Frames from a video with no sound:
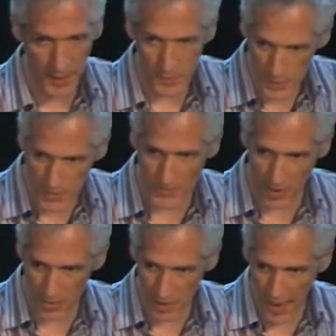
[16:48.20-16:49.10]
People have
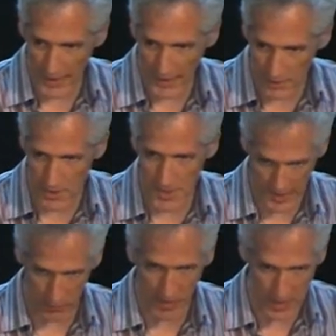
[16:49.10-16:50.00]
gone back and looked
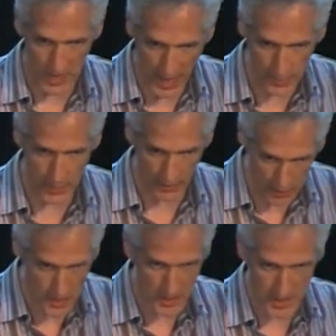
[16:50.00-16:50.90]
at what actually happened,
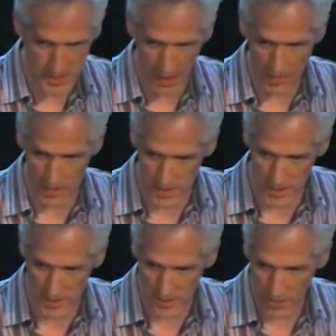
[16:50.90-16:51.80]
looked at his diaries
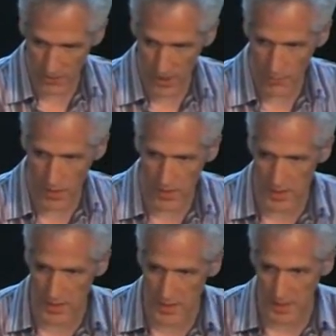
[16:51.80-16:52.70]
over that
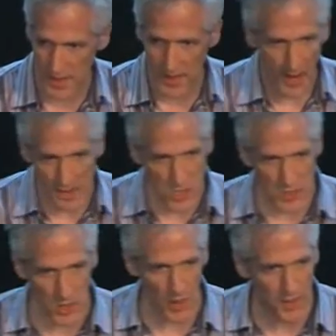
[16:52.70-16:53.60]
period. And there's
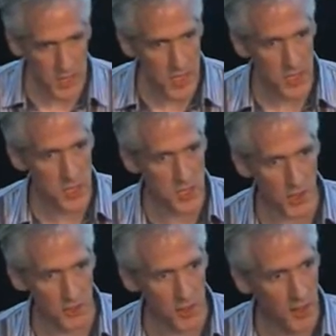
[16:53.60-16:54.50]
really no evidence of this at
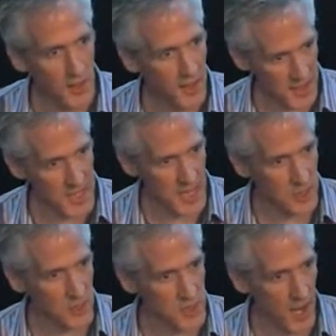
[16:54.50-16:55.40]
all in his
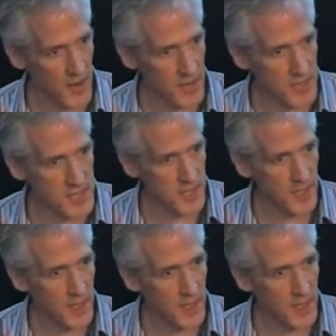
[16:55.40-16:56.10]
actual diaries.